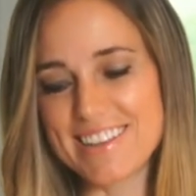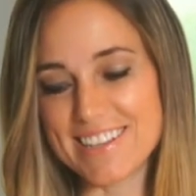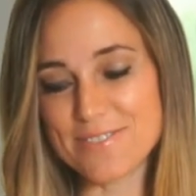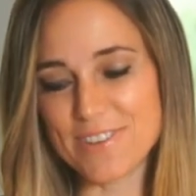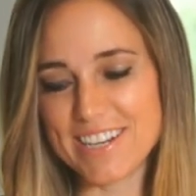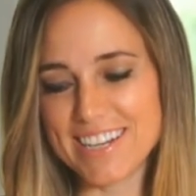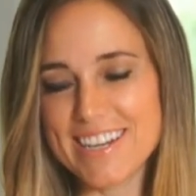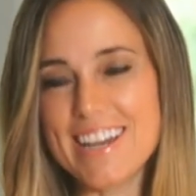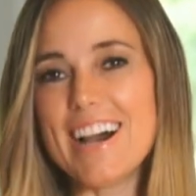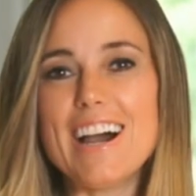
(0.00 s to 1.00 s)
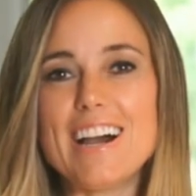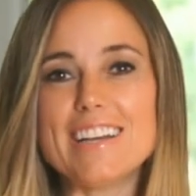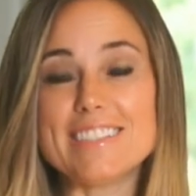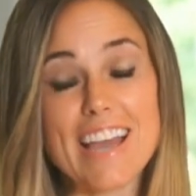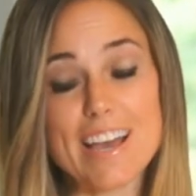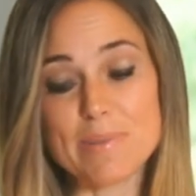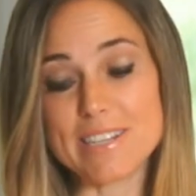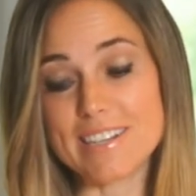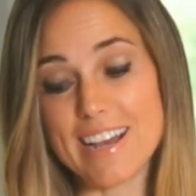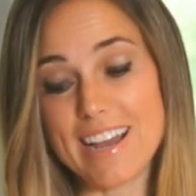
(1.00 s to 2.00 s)
That's funny.
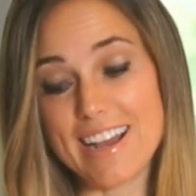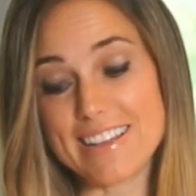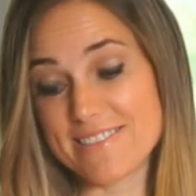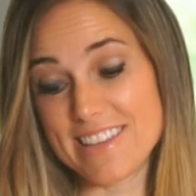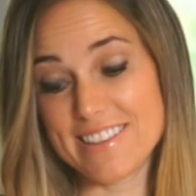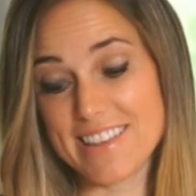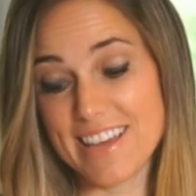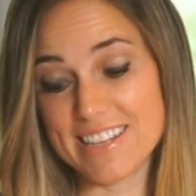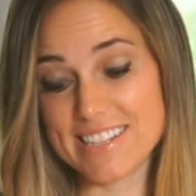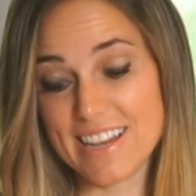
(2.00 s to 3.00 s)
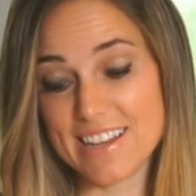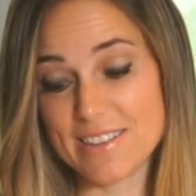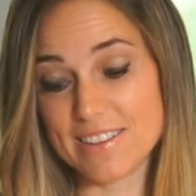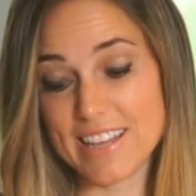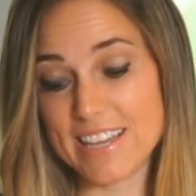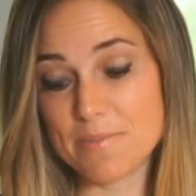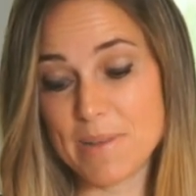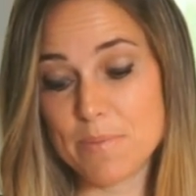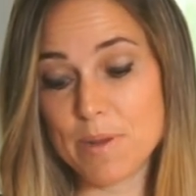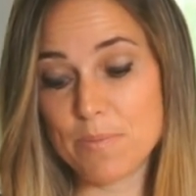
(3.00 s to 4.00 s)
I think that like
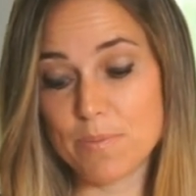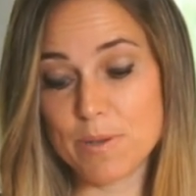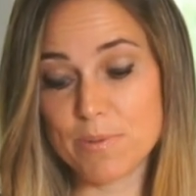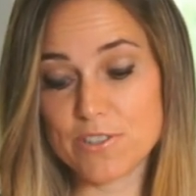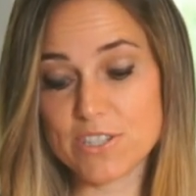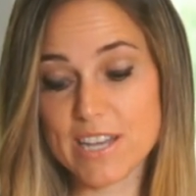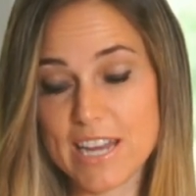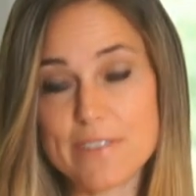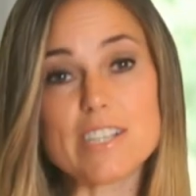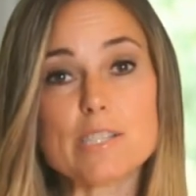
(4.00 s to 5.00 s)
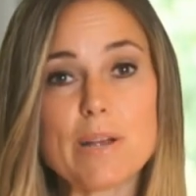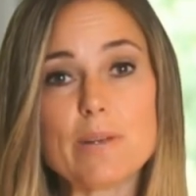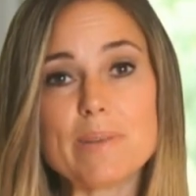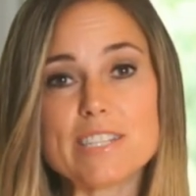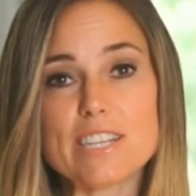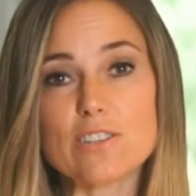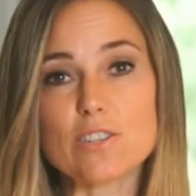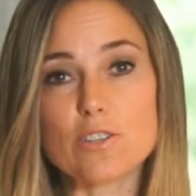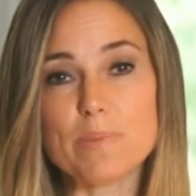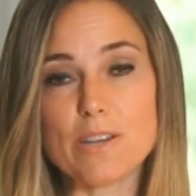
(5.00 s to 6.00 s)
many people are just kind of experimenting a
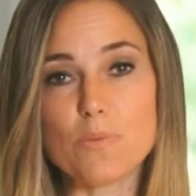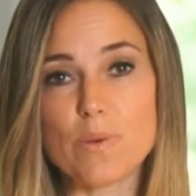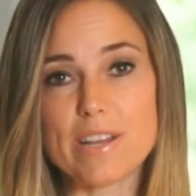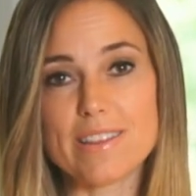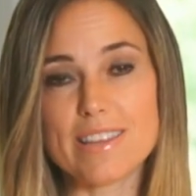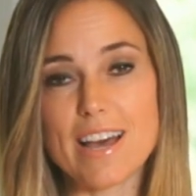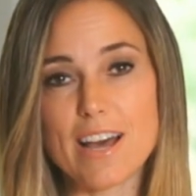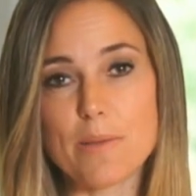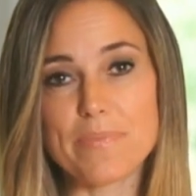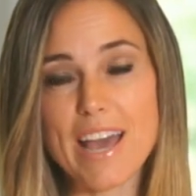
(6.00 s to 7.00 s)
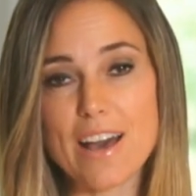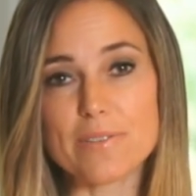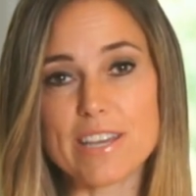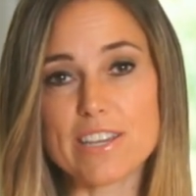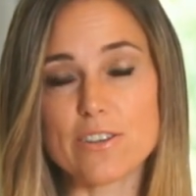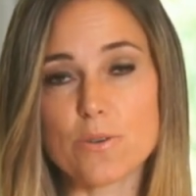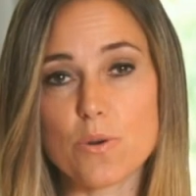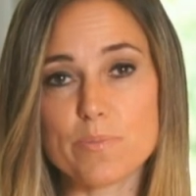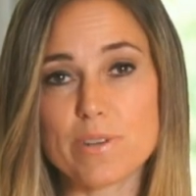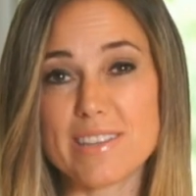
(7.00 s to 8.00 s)
little bit with how they can
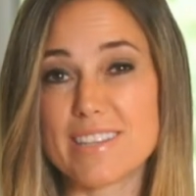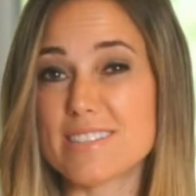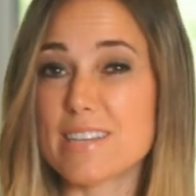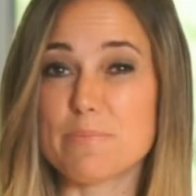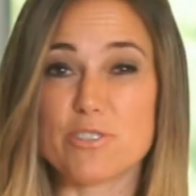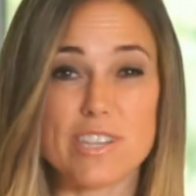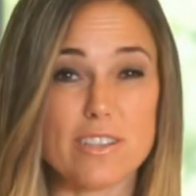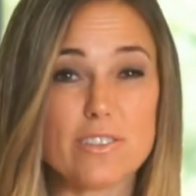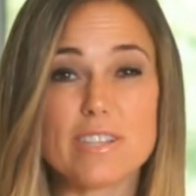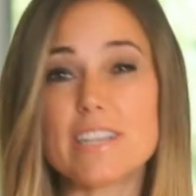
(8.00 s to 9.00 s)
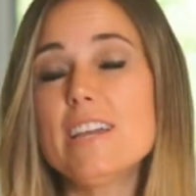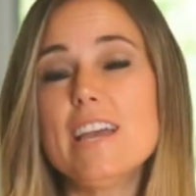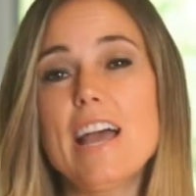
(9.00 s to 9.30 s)
incorporate things like machine learning.